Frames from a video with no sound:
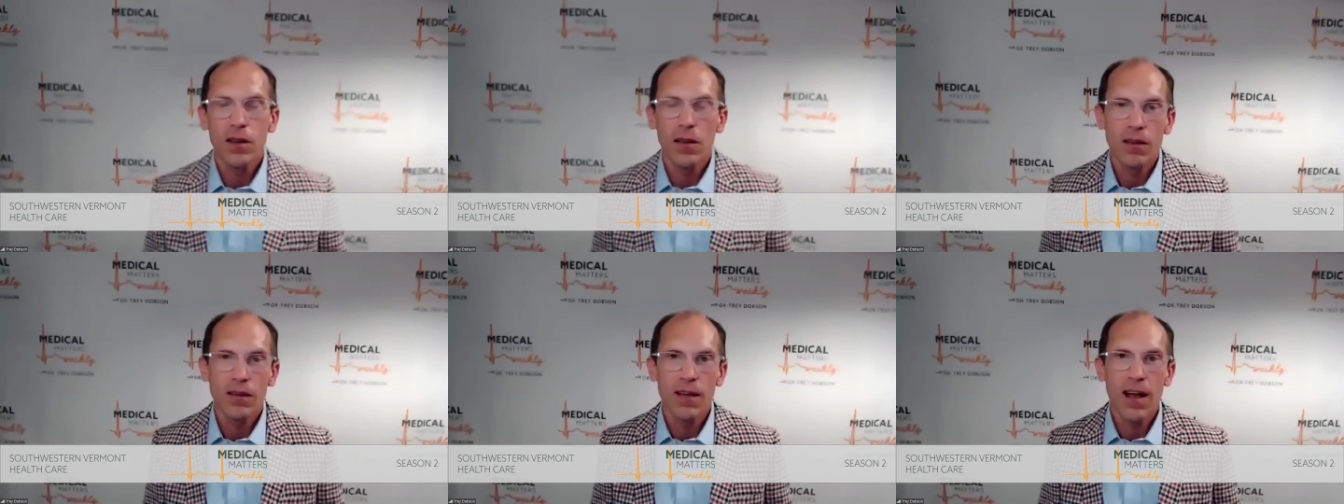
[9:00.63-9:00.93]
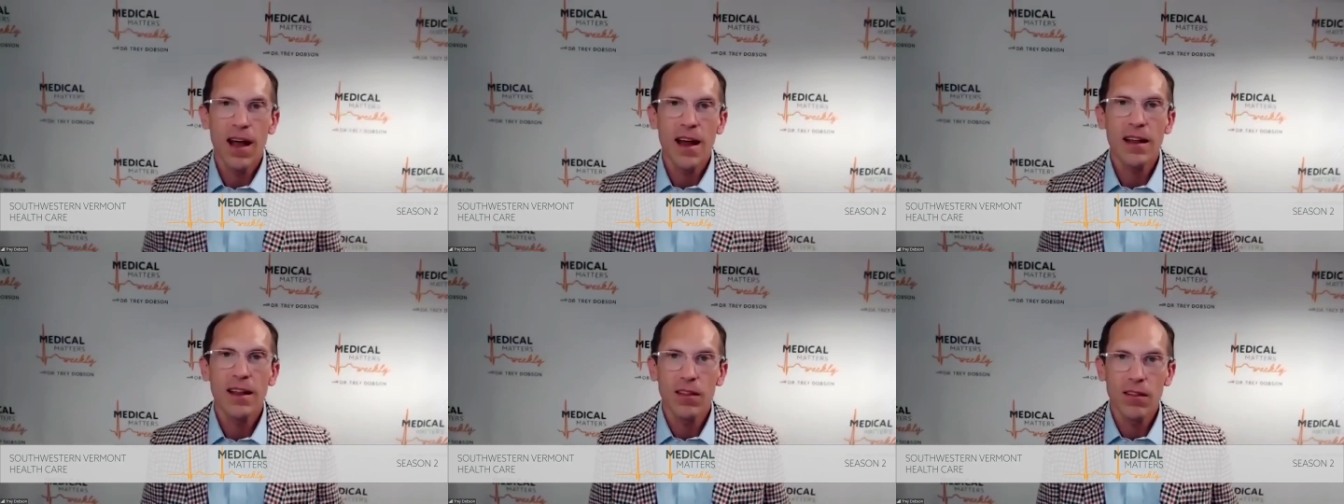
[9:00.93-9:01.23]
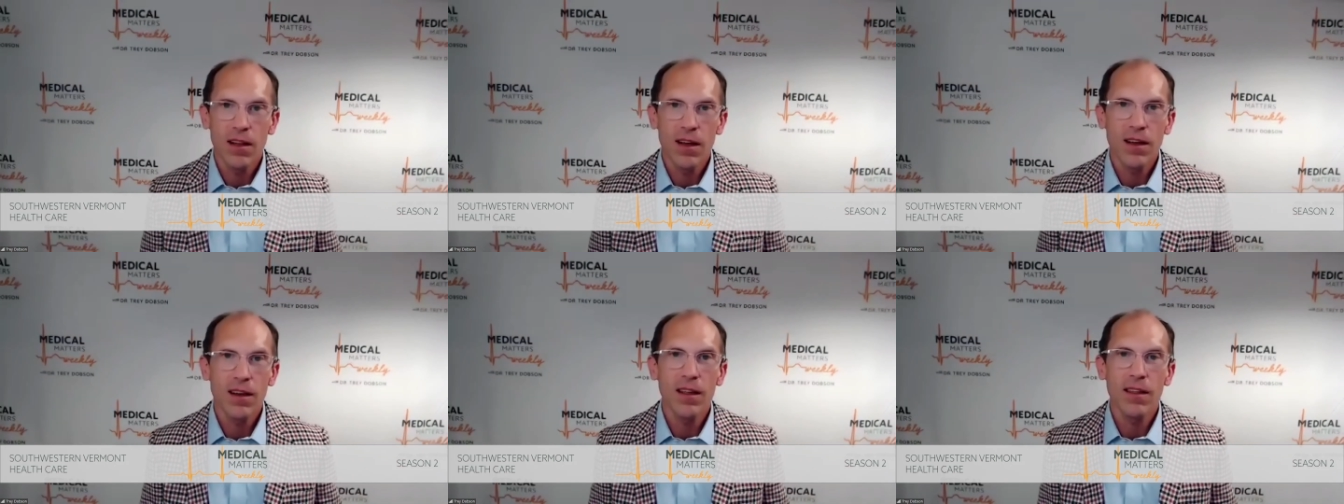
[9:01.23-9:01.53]
designing
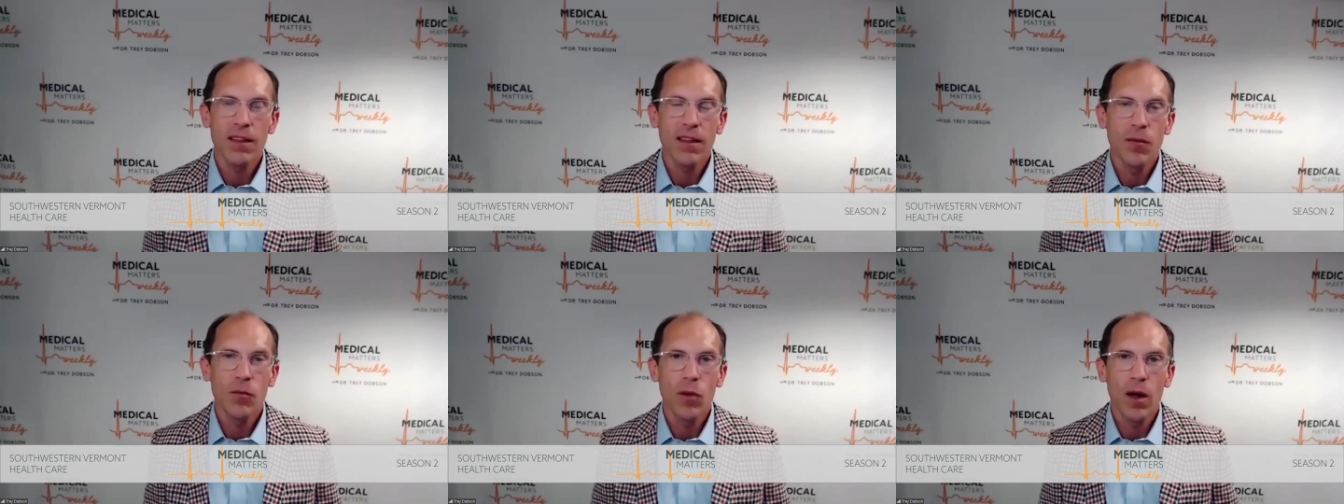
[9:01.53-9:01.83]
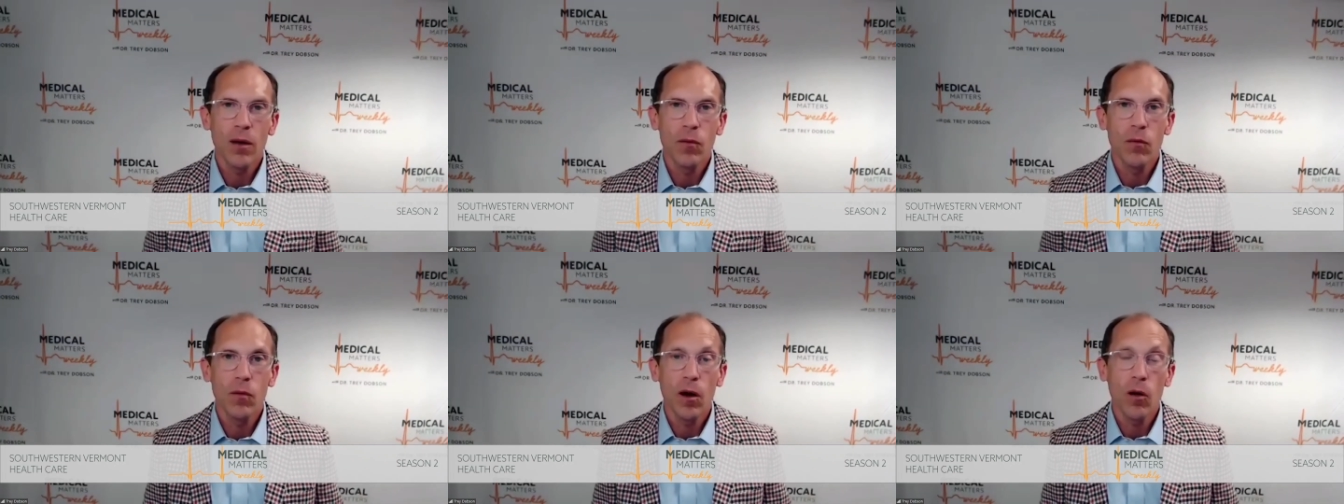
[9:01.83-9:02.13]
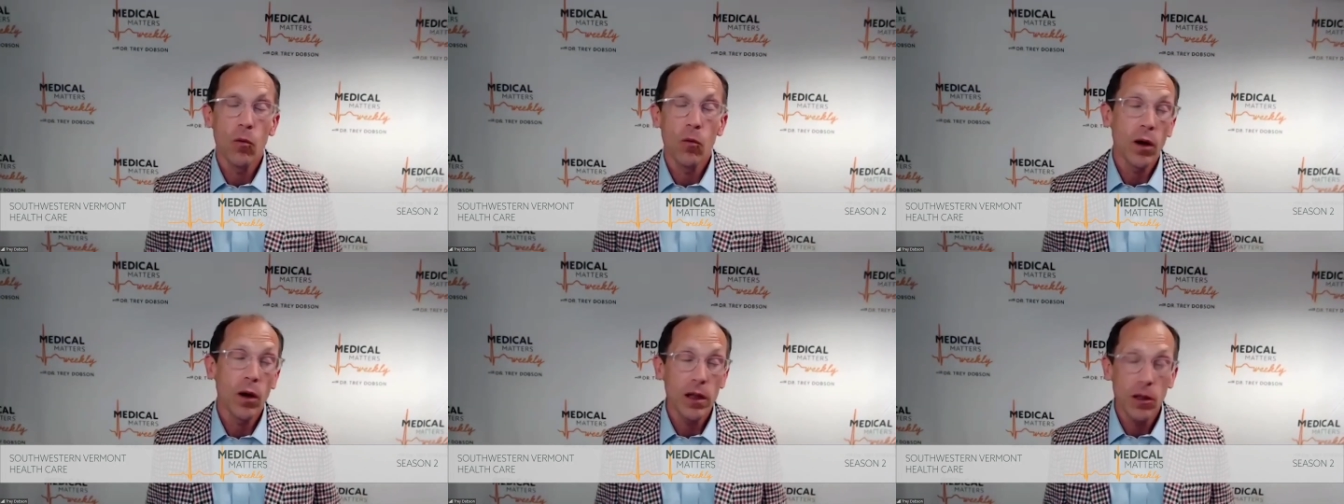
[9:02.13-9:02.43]
studies and,
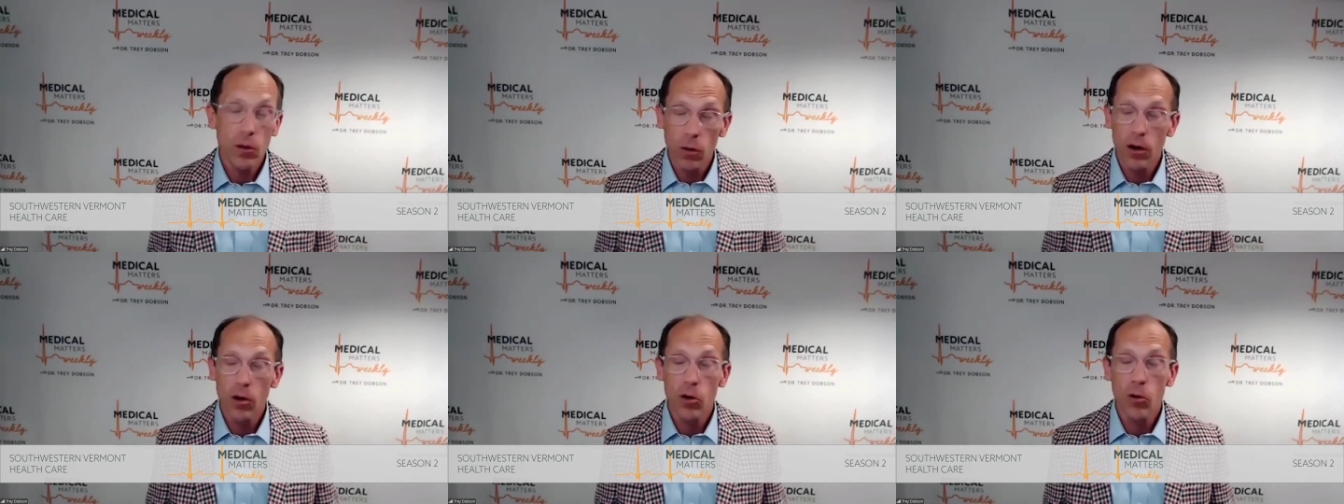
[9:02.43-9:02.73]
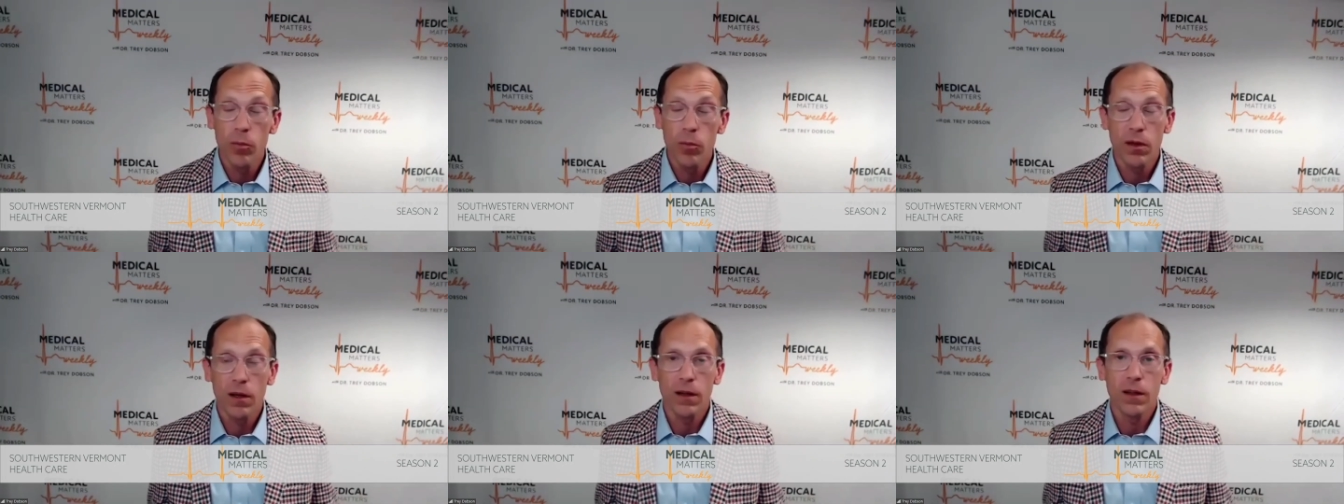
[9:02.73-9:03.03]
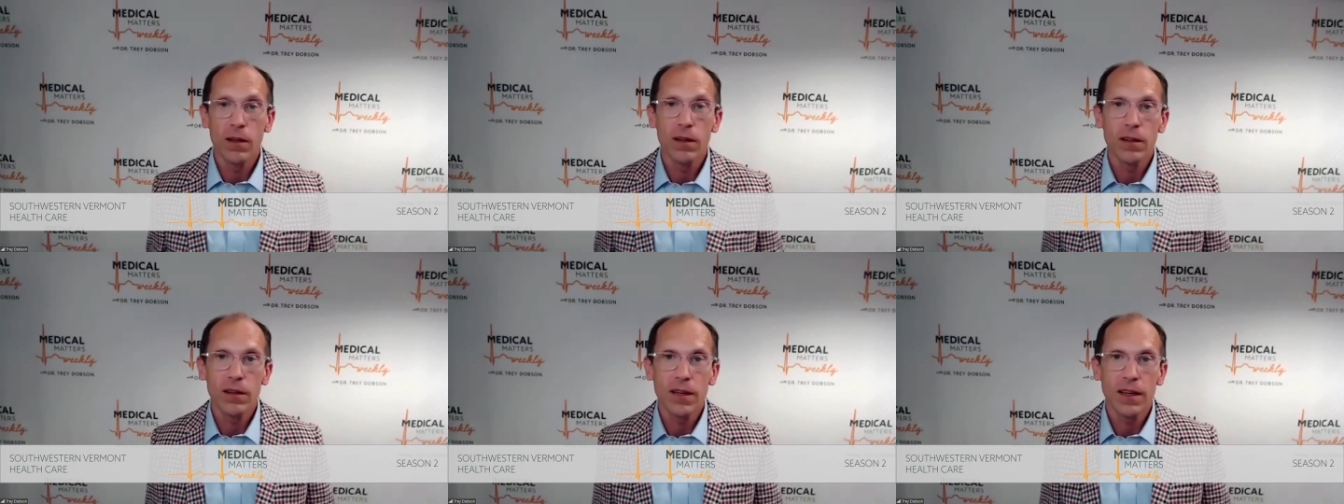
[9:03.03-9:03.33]
and what you hope
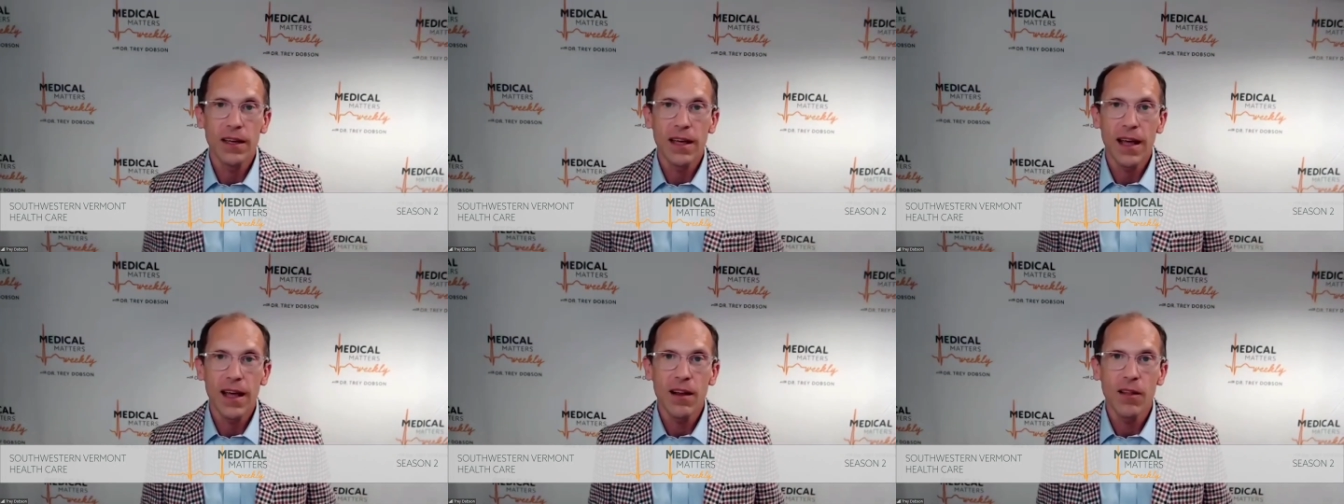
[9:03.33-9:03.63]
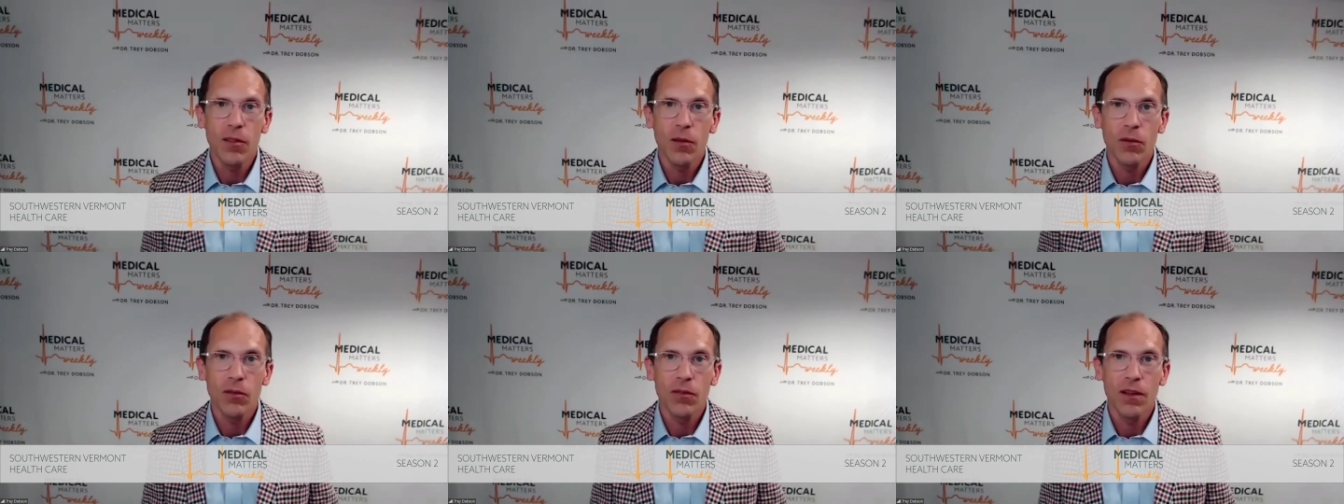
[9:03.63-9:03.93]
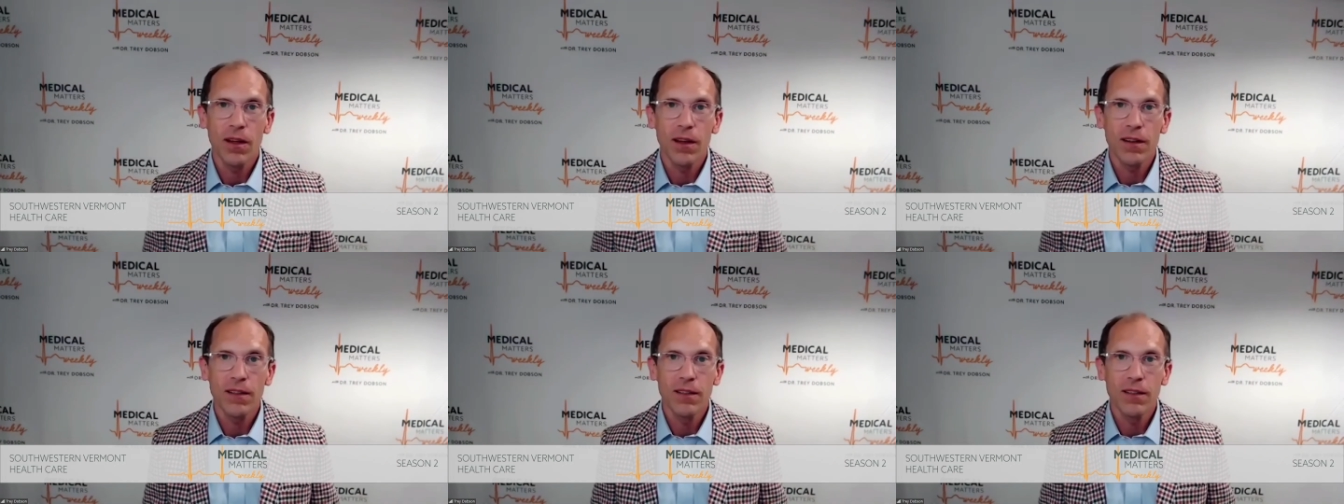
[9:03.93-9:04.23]
to to get out of those